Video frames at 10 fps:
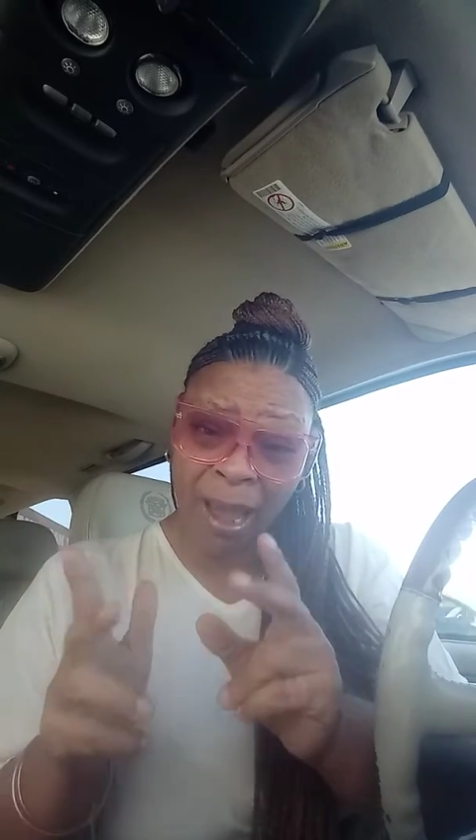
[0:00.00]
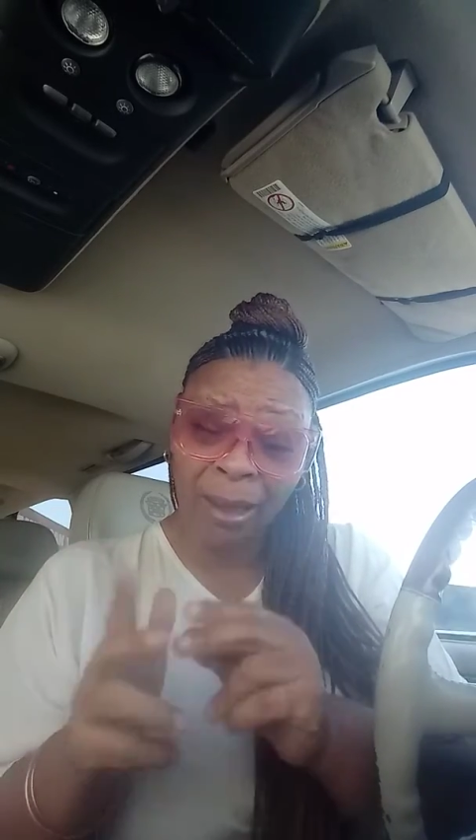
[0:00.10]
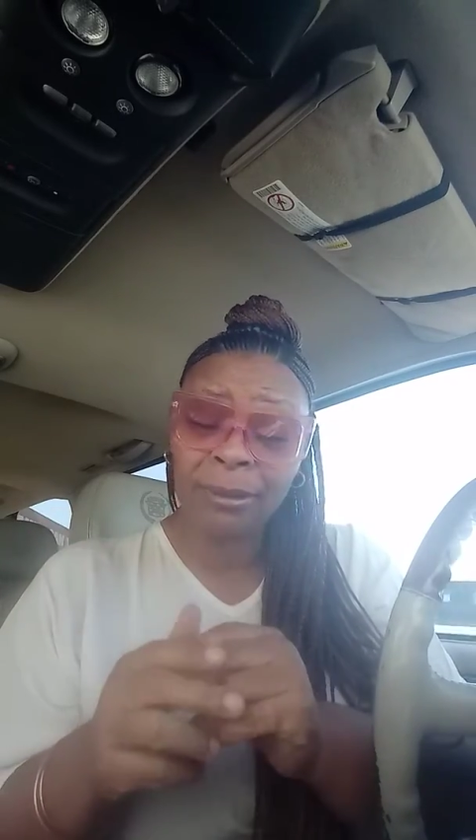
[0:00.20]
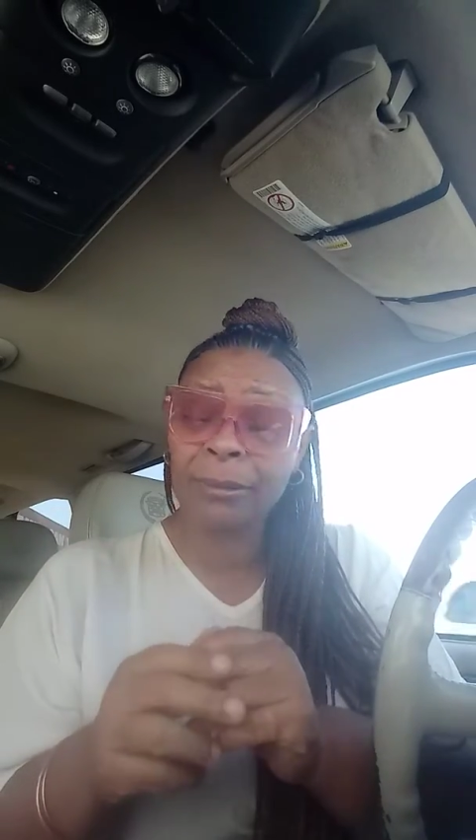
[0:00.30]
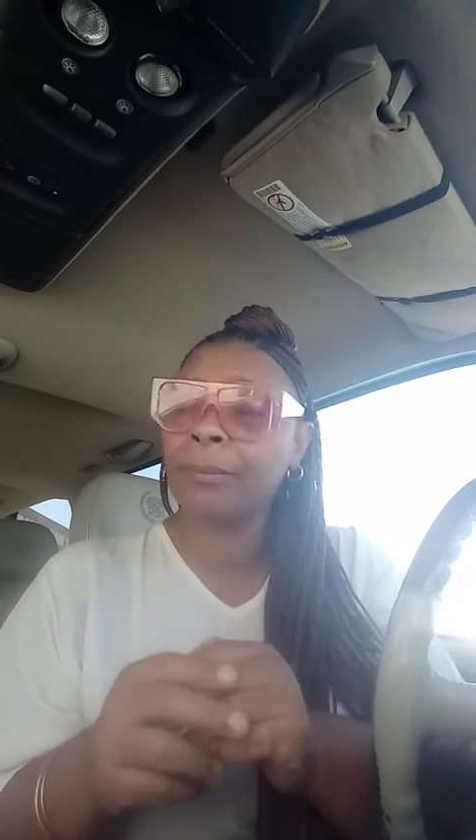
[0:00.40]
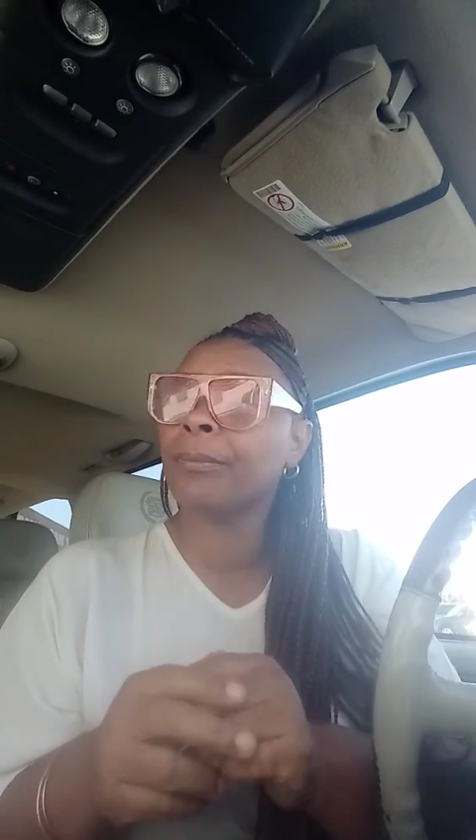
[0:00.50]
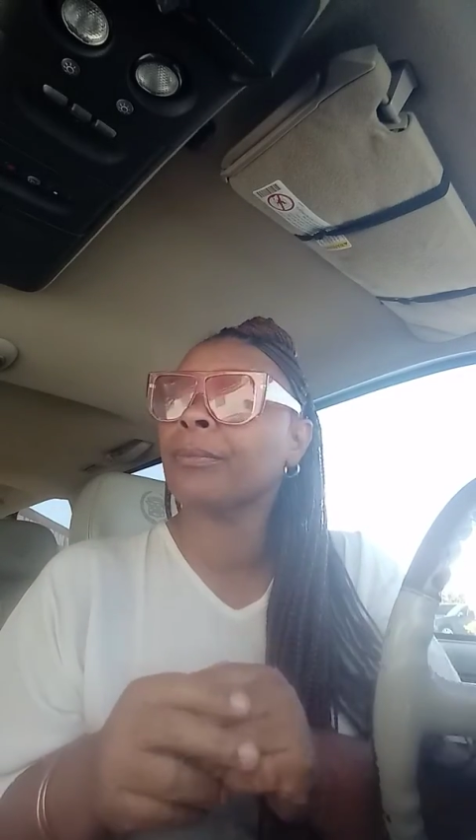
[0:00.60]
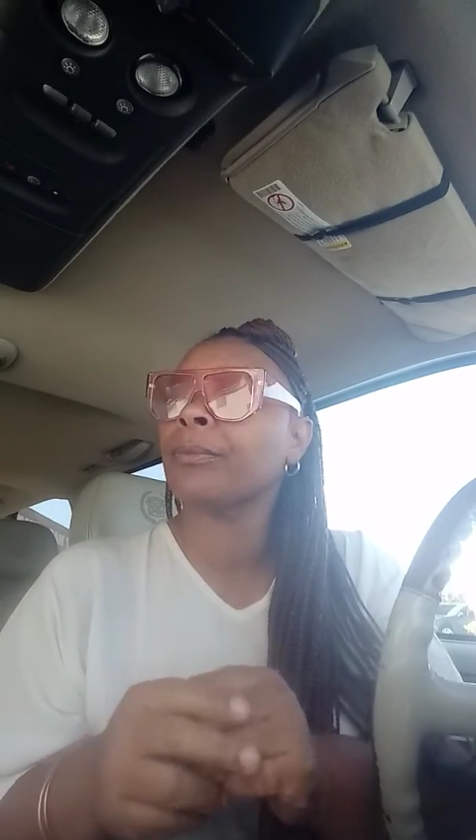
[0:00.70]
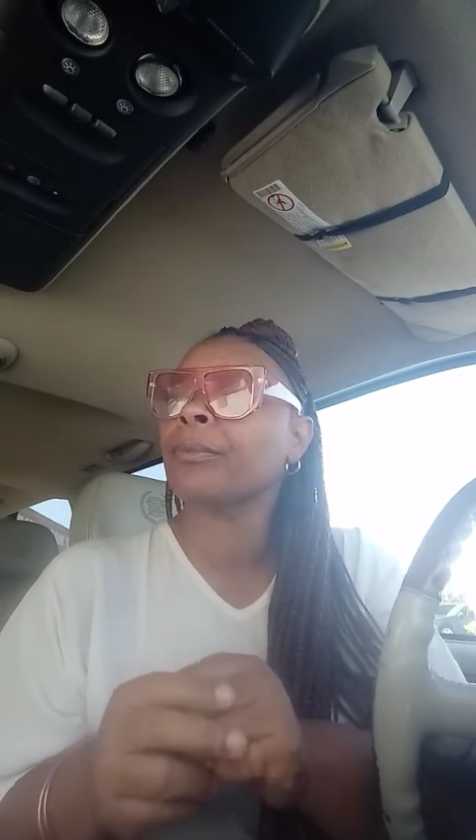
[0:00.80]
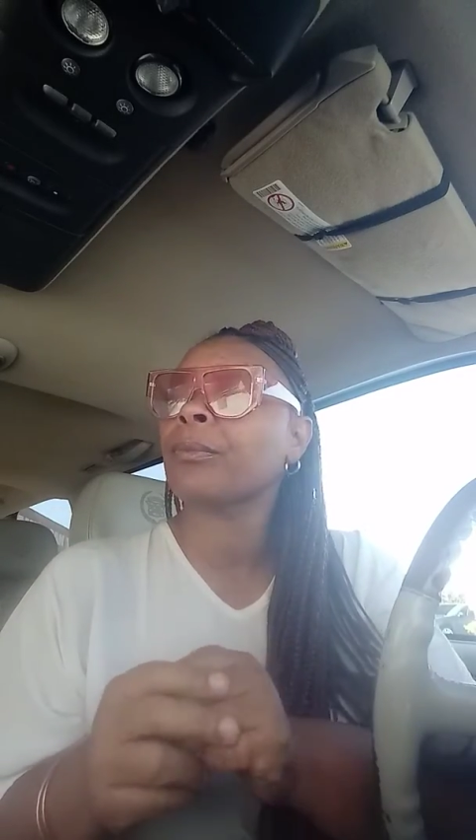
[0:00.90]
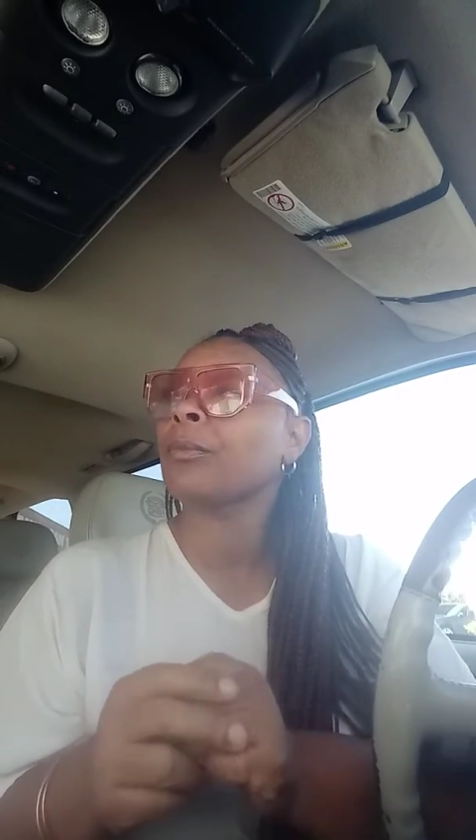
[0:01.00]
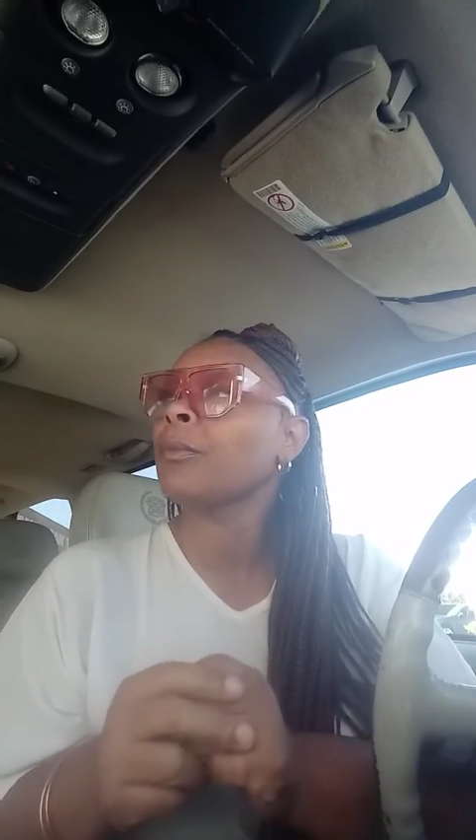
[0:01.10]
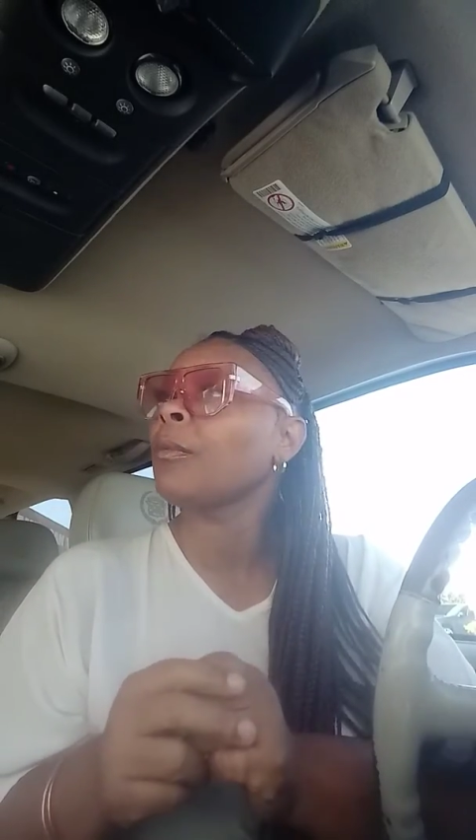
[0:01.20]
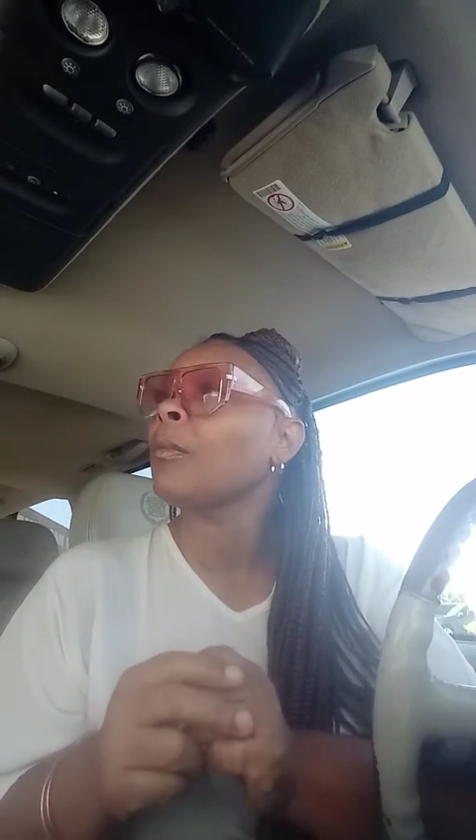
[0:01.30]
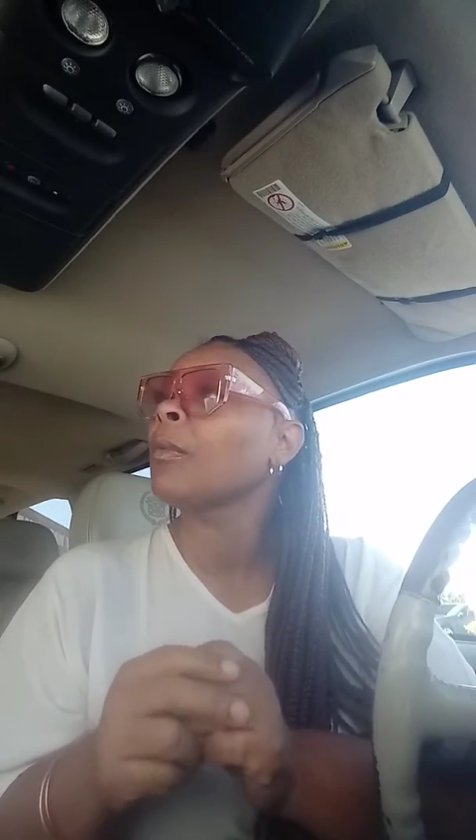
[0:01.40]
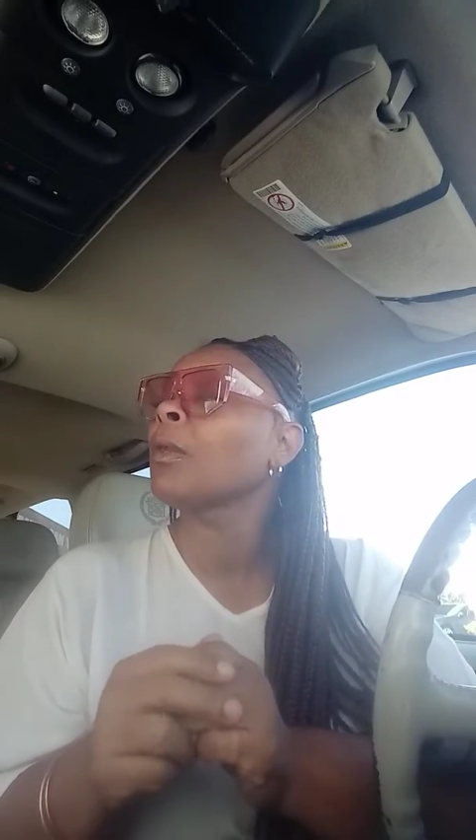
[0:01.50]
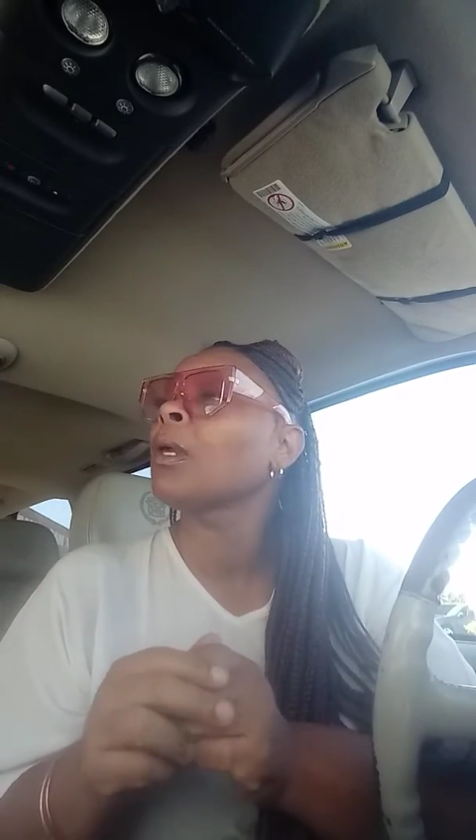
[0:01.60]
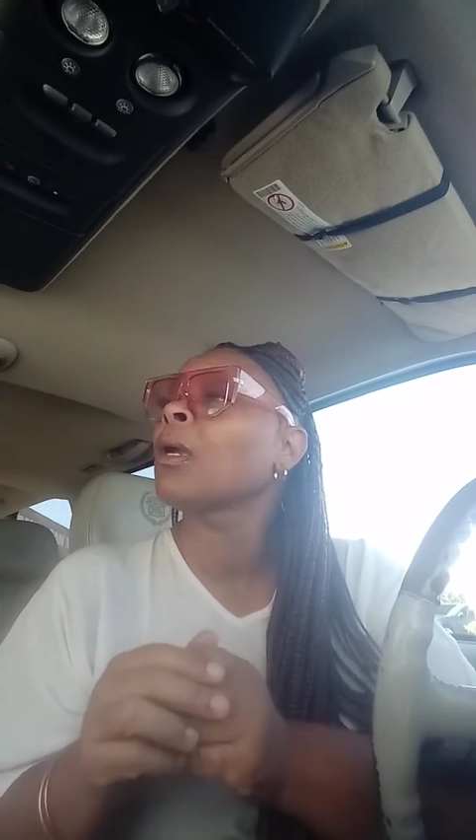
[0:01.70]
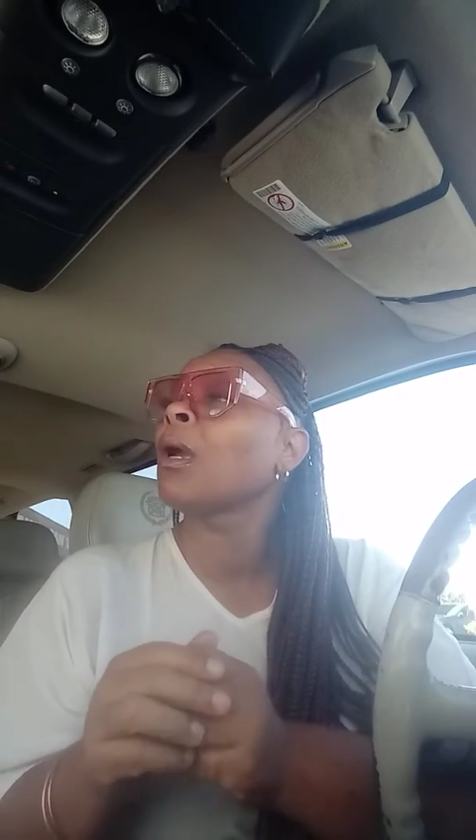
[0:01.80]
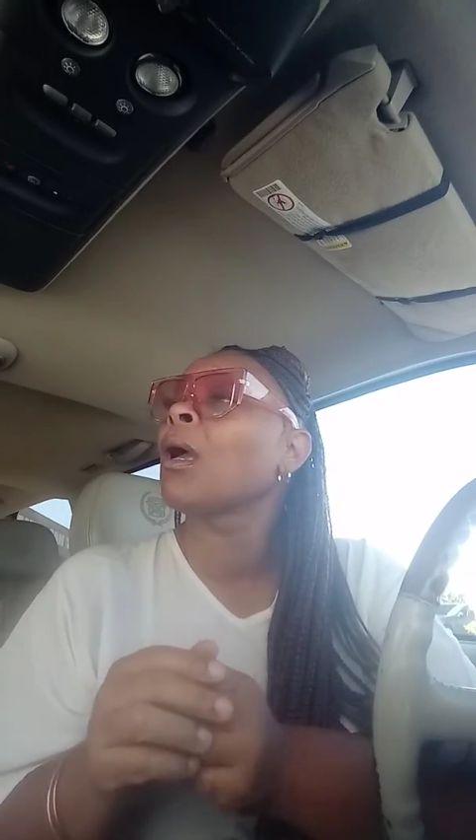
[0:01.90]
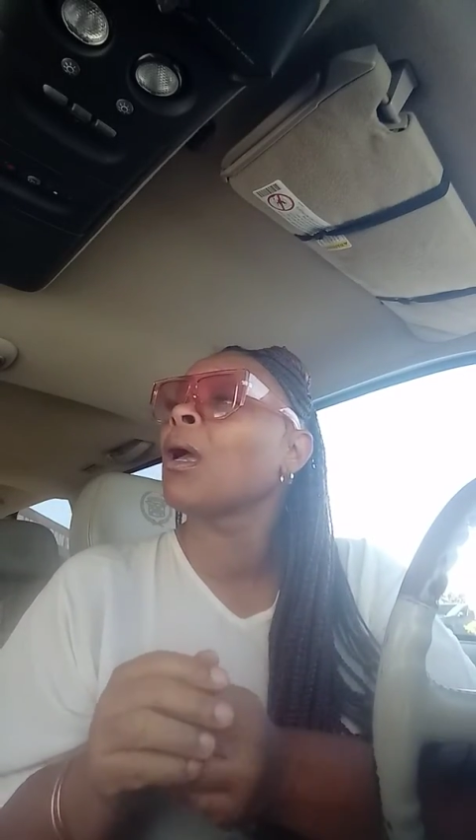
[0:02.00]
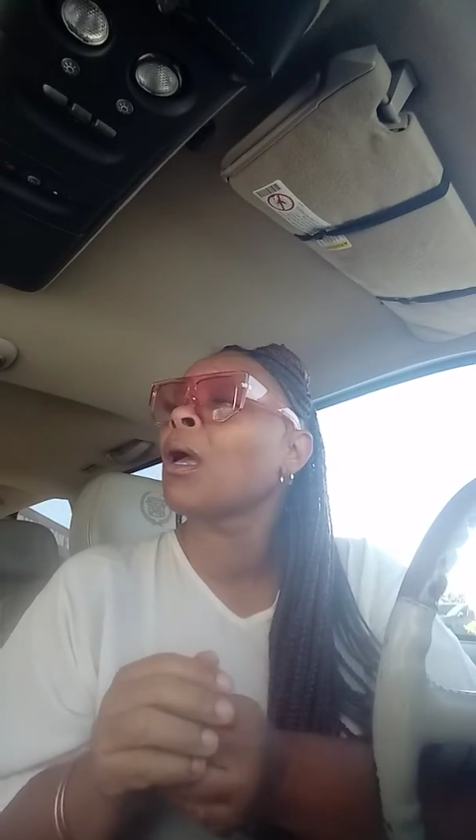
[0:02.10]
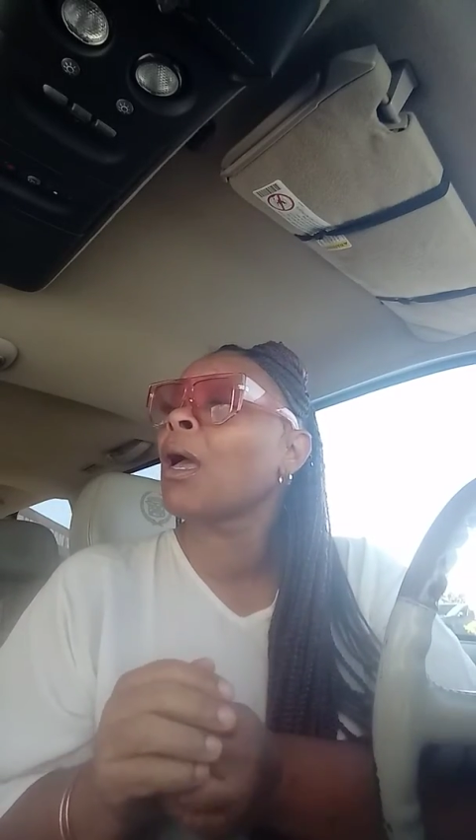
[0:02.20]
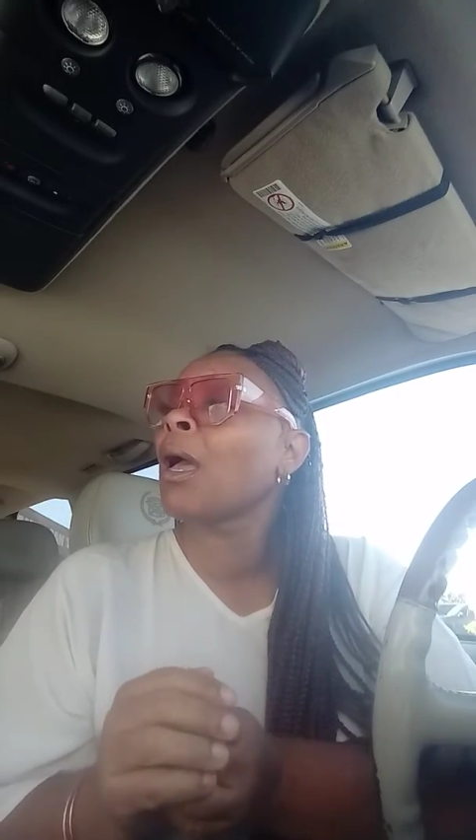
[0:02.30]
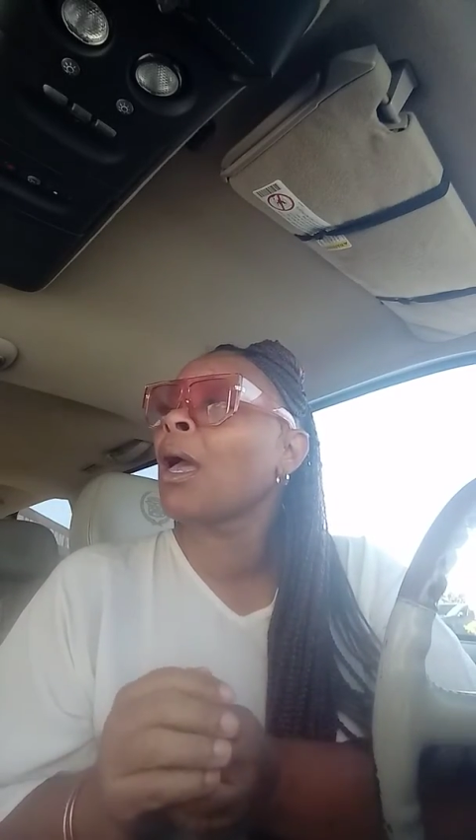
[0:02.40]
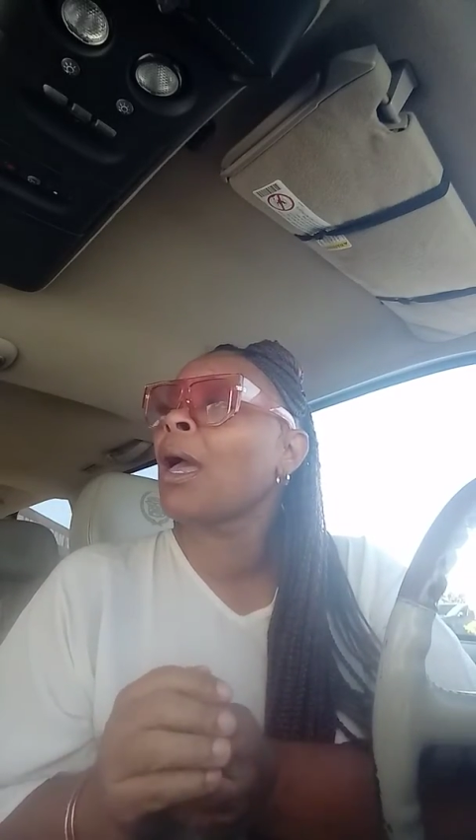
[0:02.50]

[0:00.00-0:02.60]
And when we pulled up in their driveway